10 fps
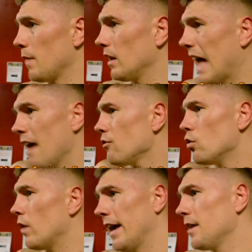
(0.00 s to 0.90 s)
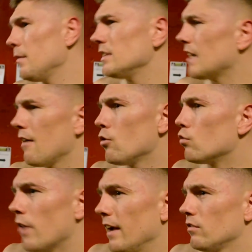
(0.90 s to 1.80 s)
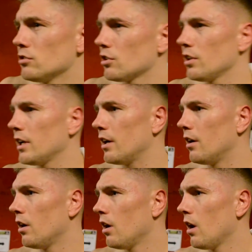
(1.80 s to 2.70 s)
a belt, I have no enemies, I have no rivals out there.